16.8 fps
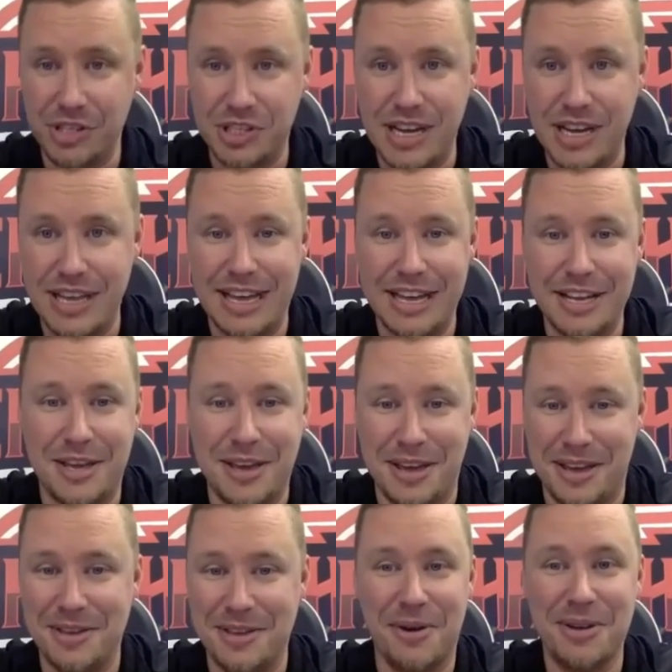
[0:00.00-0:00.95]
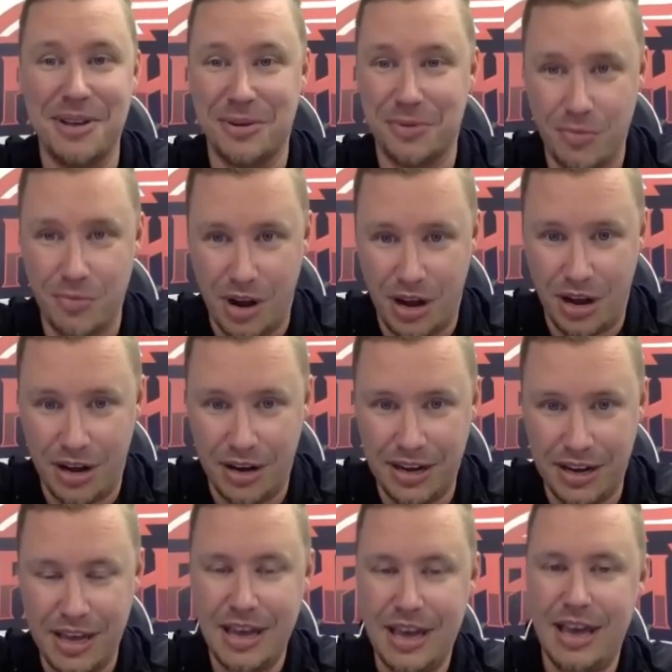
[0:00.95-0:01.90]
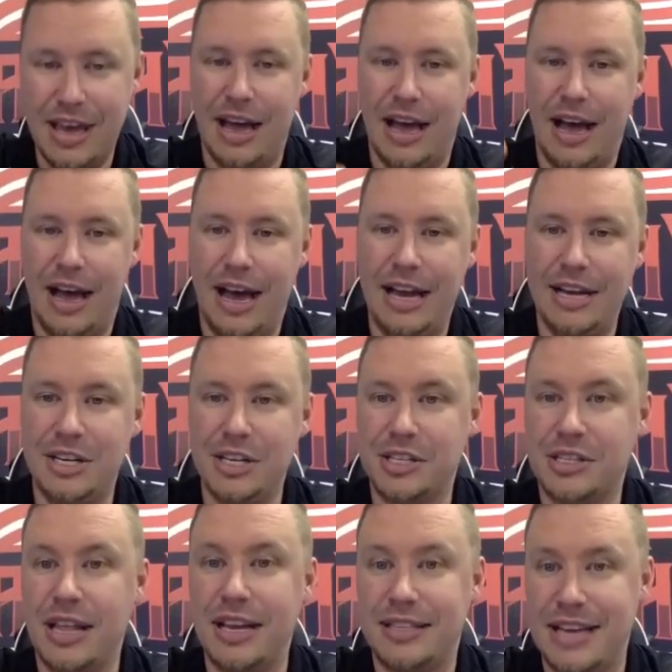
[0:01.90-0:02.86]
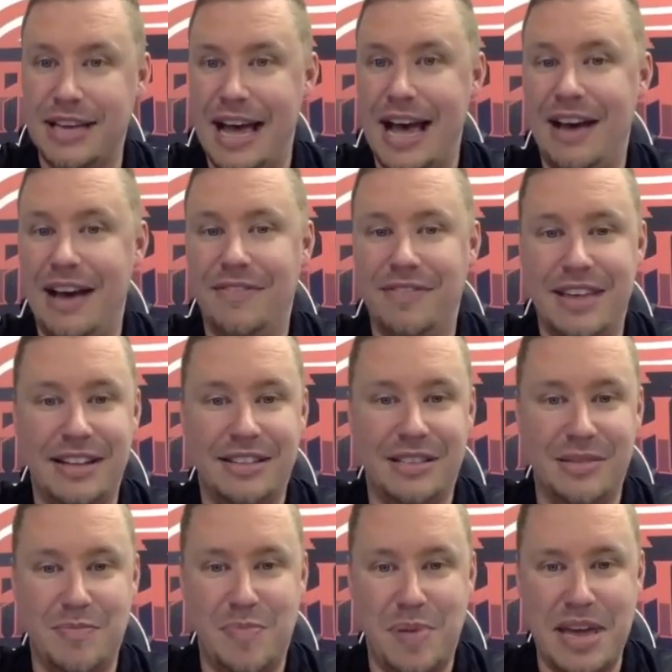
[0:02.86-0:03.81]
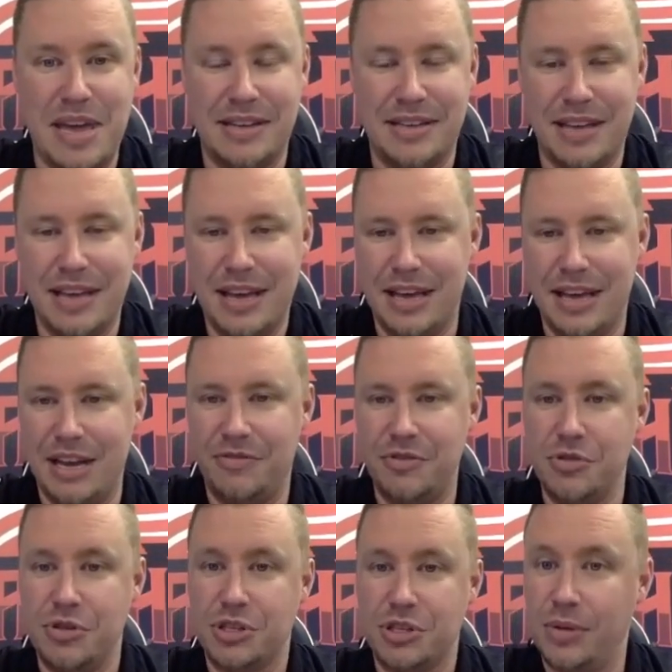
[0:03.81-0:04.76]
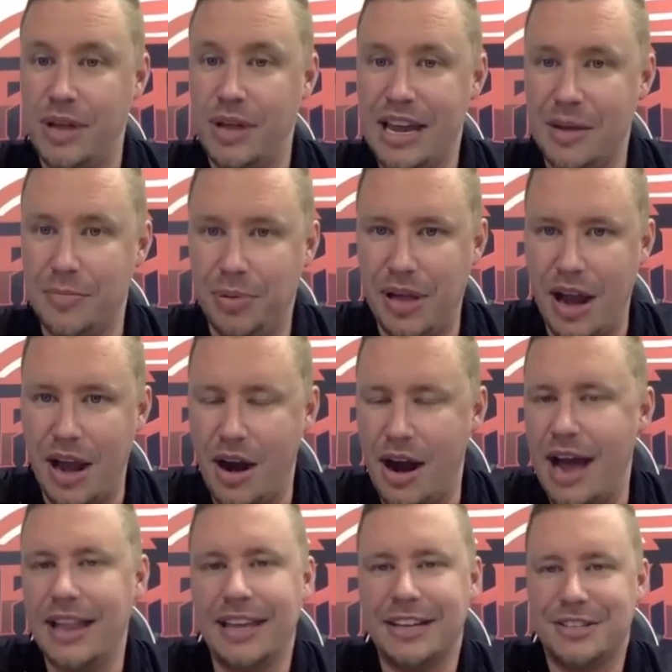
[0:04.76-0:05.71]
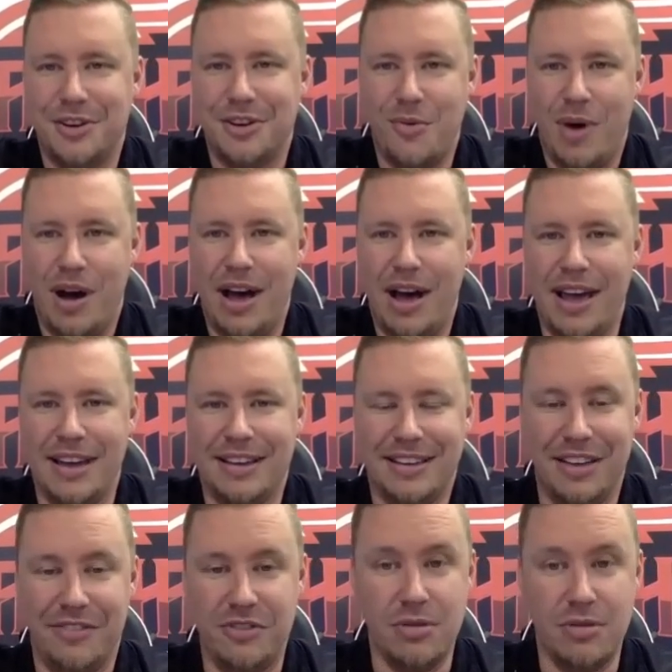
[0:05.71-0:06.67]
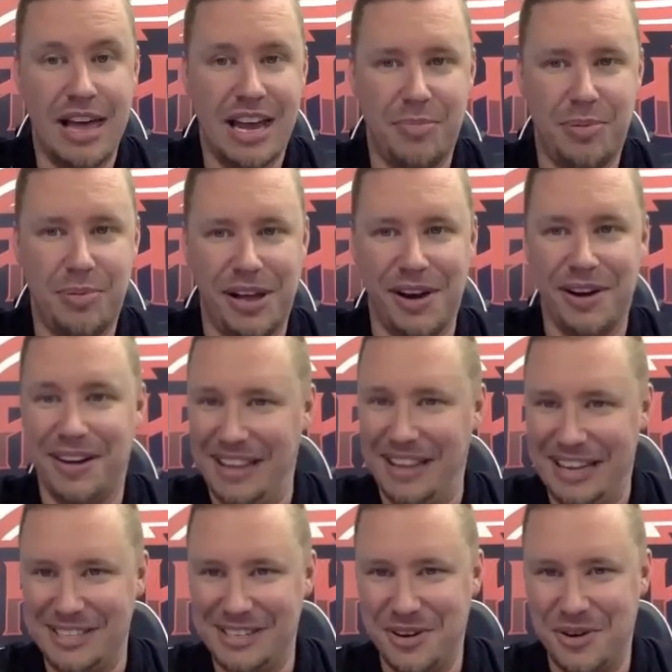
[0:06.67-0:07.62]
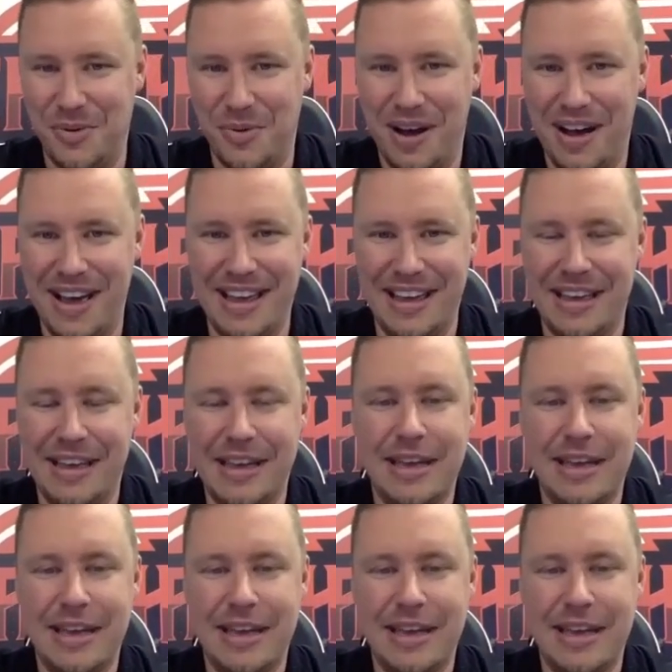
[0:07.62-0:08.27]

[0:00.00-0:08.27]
say that, you're wrong. I just like to have that debate. And if you just don't like a player, I like to know why. If you like a player, I like to know why.